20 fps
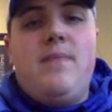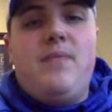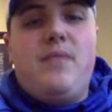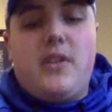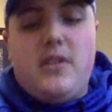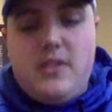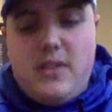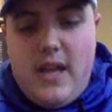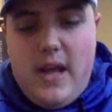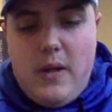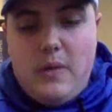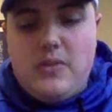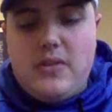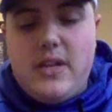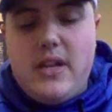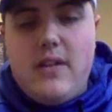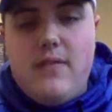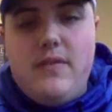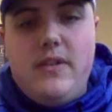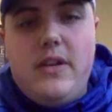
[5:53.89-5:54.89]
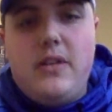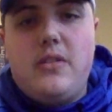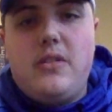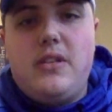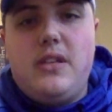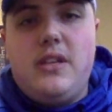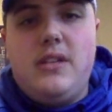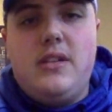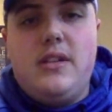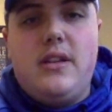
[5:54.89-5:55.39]
Because outside of deer
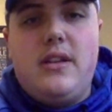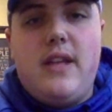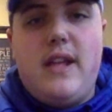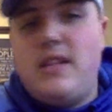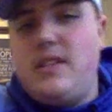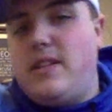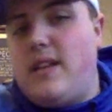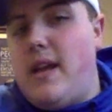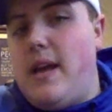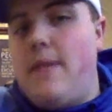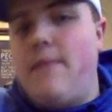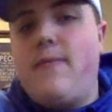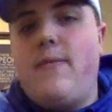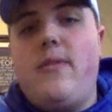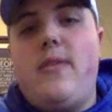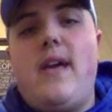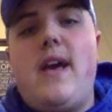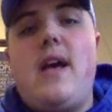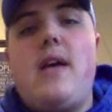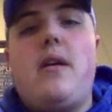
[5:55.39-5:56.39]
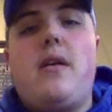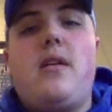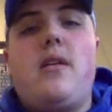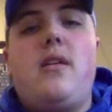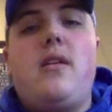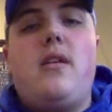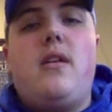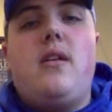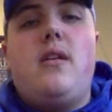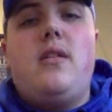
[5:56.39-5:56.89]
season, that's time for that
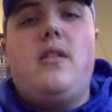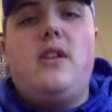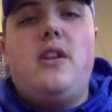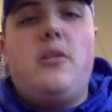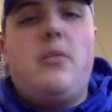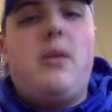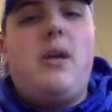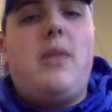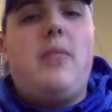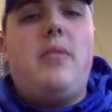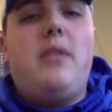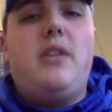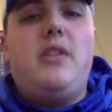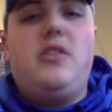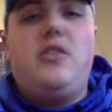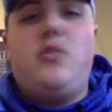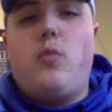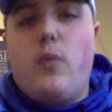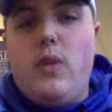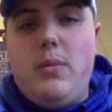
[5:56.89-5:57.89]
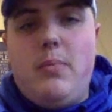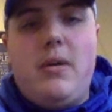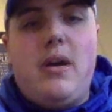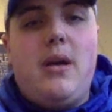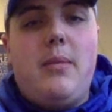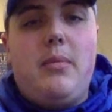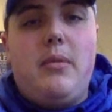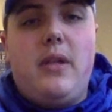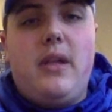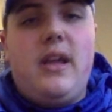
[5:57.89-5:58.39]
deer population to
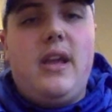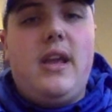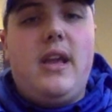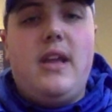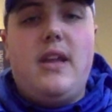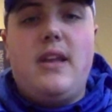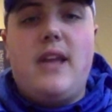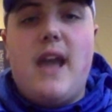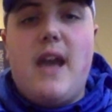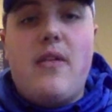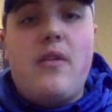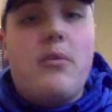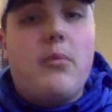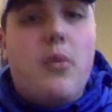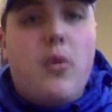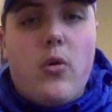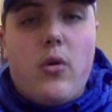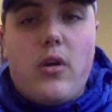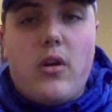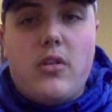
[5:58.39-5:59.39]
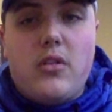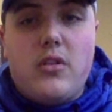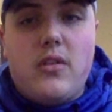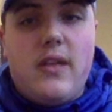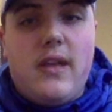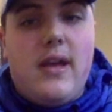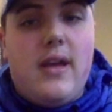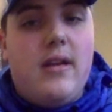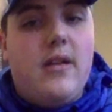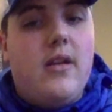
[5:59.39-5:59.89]
repopulate and gather more, so
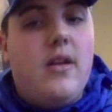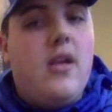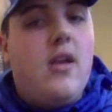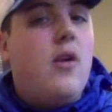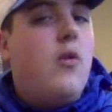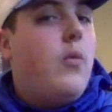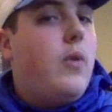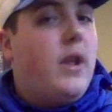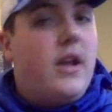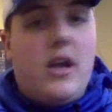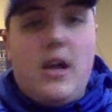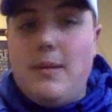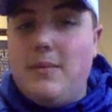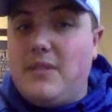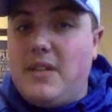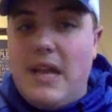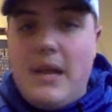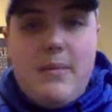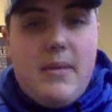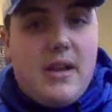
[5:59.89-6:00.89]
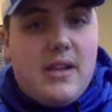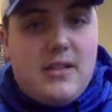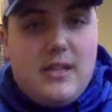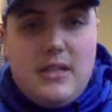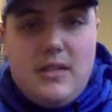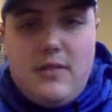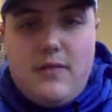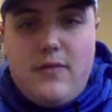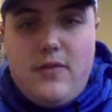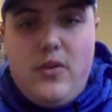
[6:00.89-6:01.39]
that when it comes time next
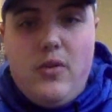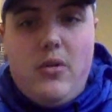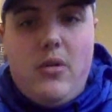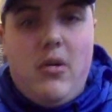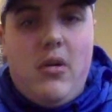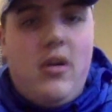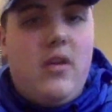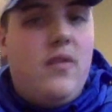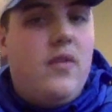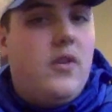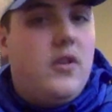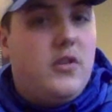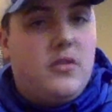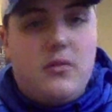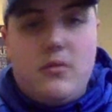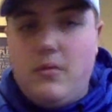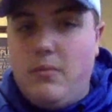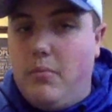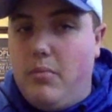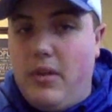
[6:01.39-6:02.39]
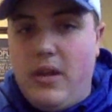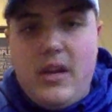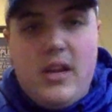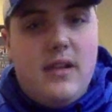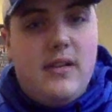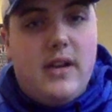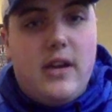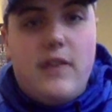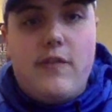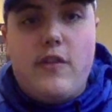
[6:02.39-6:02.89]
season for you to go hunt, there's plenty
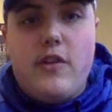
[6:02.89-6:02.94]
of deer